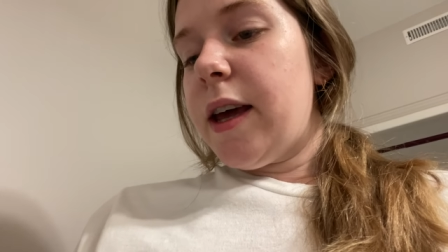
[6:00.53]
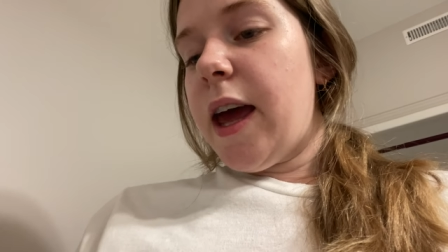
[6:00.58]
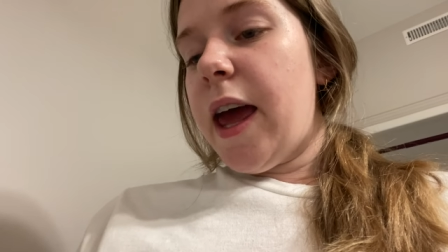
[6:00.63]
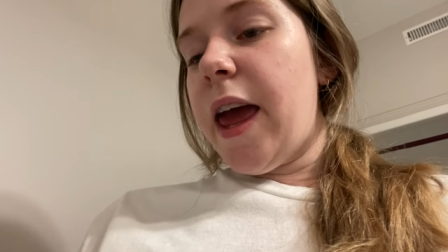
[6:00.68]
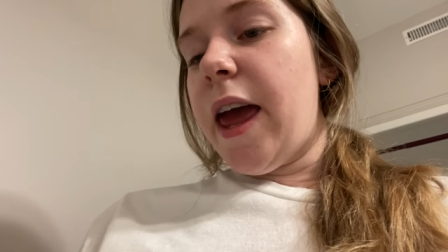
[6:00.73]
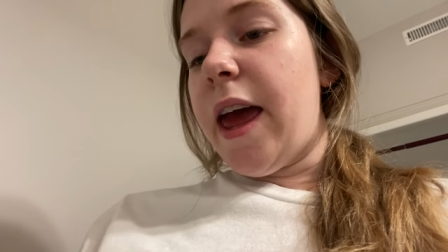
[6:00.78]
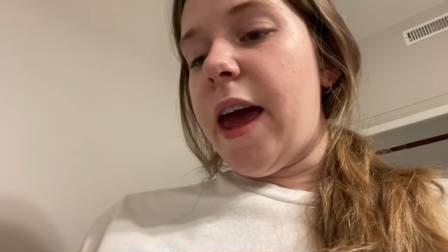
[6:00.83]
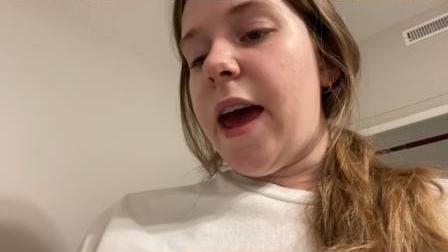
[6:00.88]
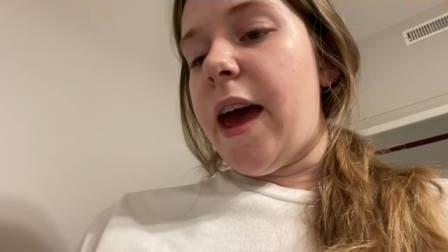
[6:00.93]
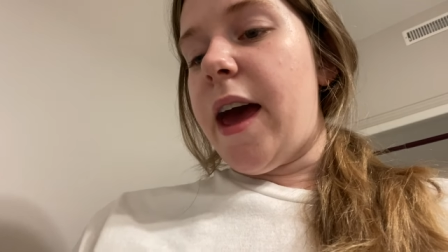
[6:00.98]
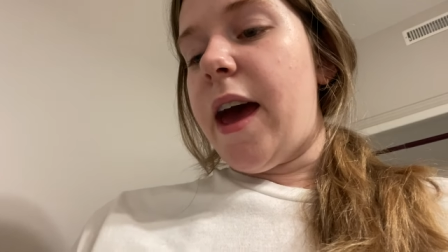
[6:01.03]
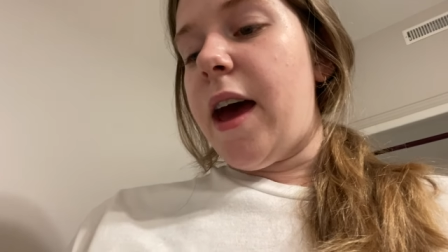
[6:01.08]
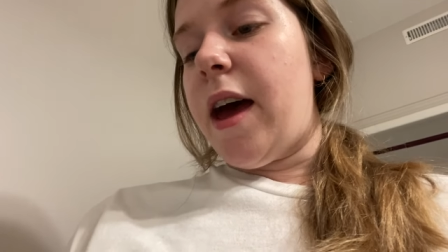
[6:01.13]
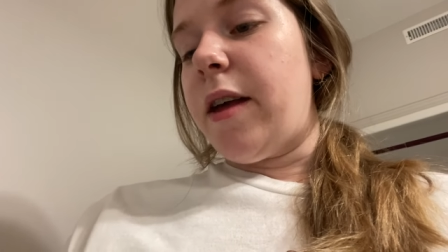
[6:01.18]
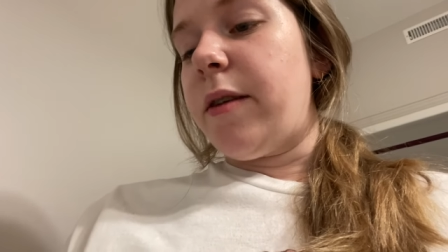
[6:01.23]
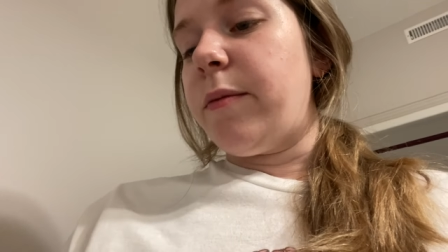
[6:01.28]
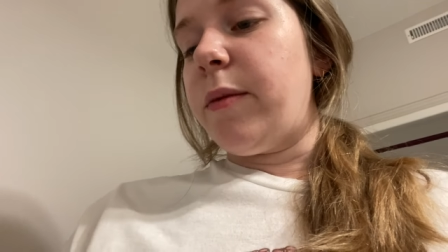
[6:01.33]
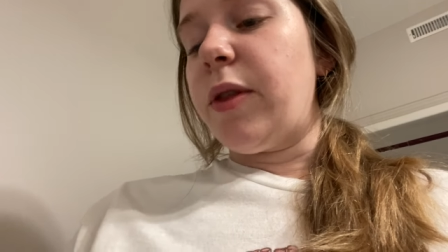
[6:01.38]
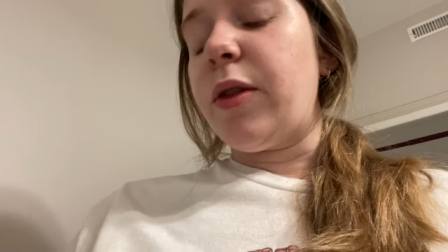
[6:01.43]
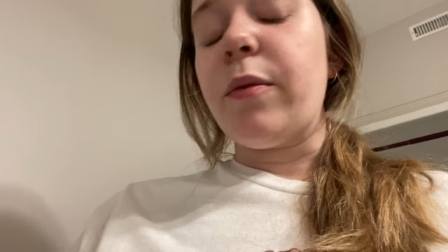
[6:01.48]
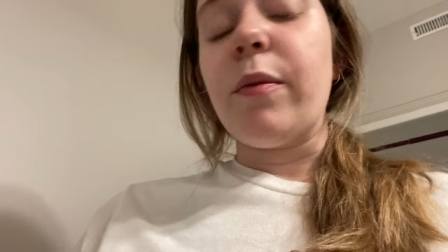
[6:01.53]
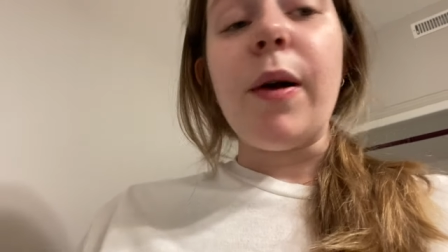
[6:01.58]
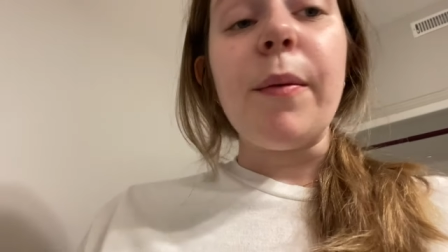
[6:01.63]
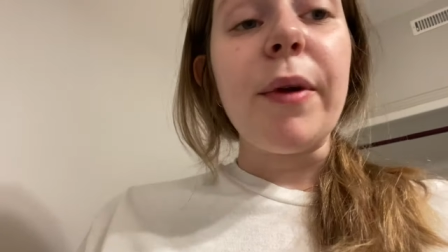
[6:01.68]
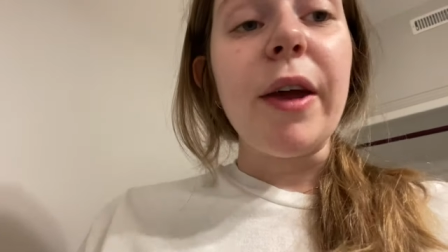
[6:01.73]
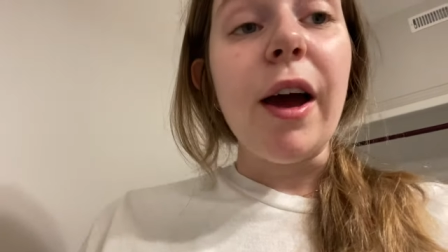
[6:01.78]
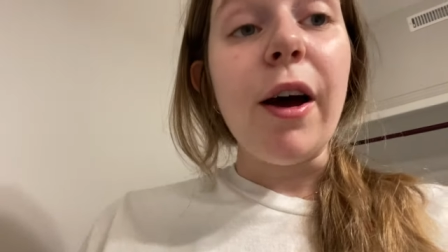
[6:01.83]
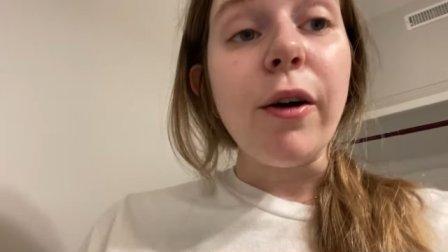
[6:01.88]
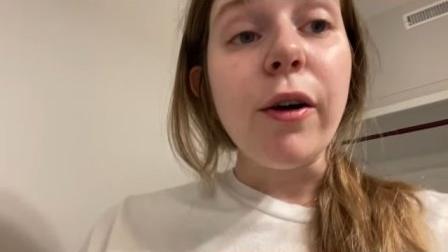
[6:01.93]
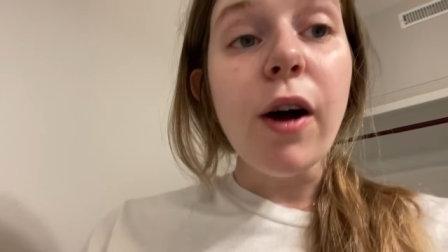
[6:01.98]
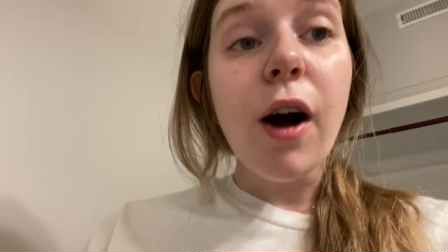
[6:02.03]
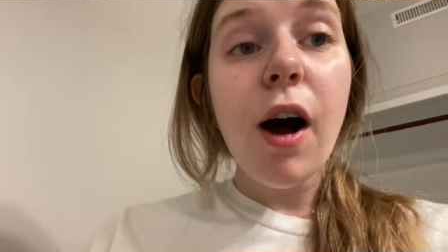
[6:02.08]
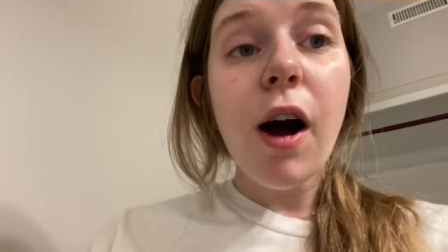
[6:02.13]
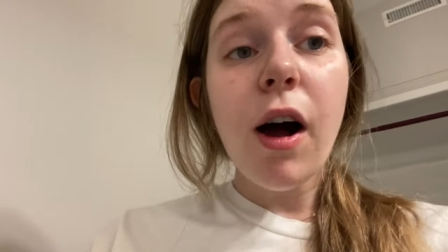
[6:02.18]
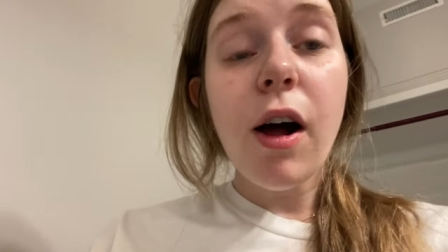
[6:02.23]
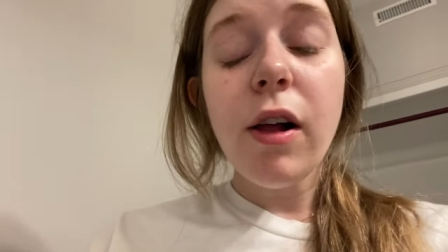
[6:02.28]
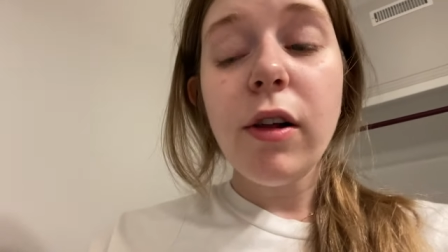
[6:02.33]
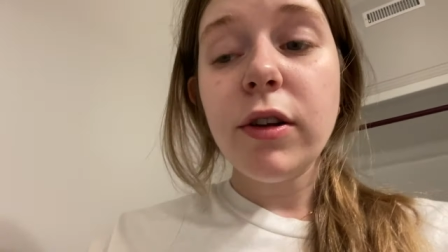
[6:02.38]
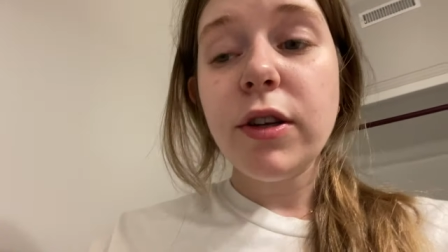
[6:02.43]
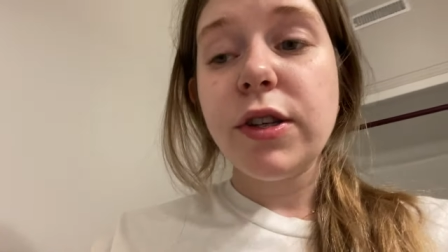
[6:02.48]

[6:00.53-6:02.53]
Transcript: and with the rubbing alcohol.